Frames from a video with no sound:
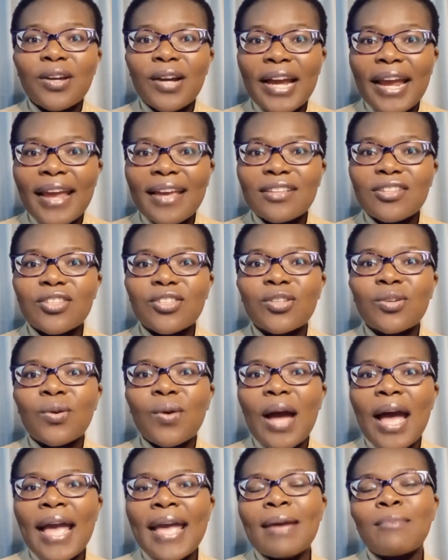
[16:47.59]
Okay, so
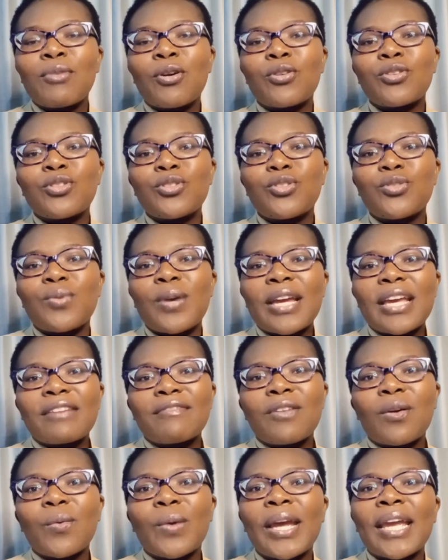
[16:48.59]
I am going to do a
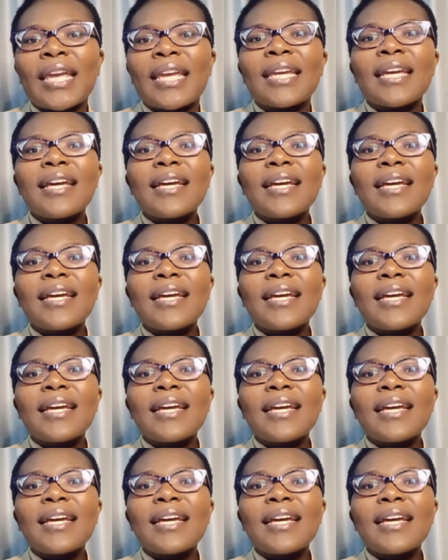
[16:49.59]
giveaway